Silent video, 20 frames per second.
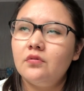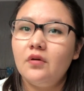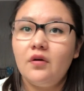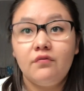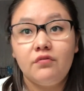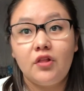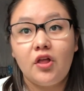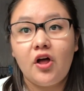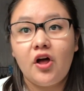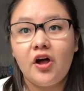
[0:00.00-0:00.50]

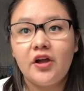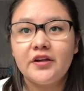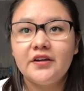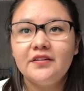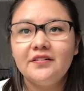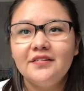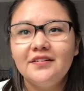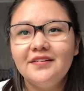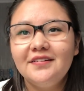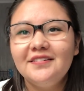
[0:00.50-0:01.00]
vlog
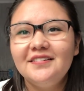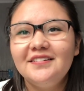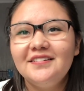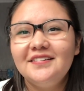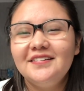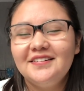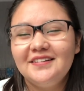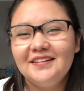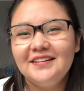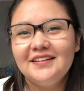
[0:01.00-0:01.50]

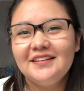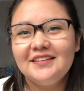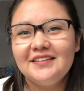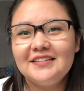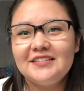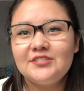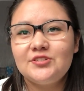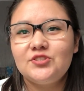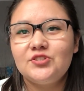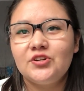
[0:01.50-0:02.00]

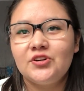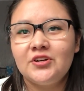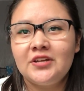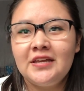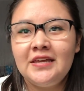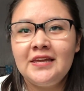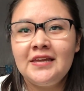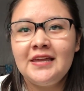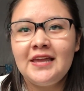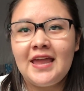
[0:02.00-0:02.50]
this
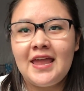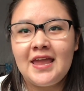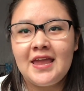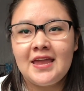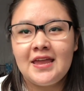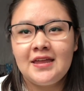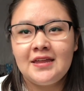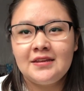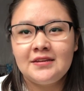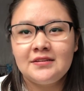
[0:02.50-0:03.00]
journey,
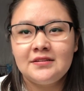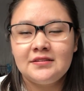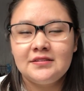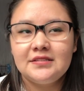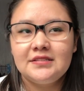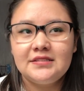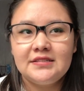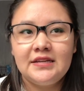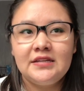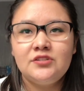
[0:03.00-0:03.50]
and
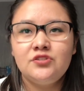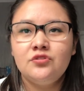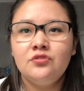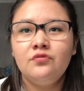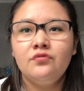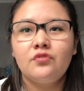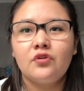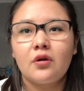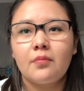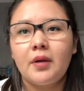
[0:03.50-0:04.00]
stay
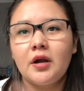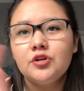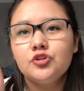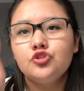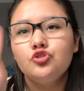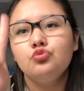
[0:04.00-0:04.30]
tuned for part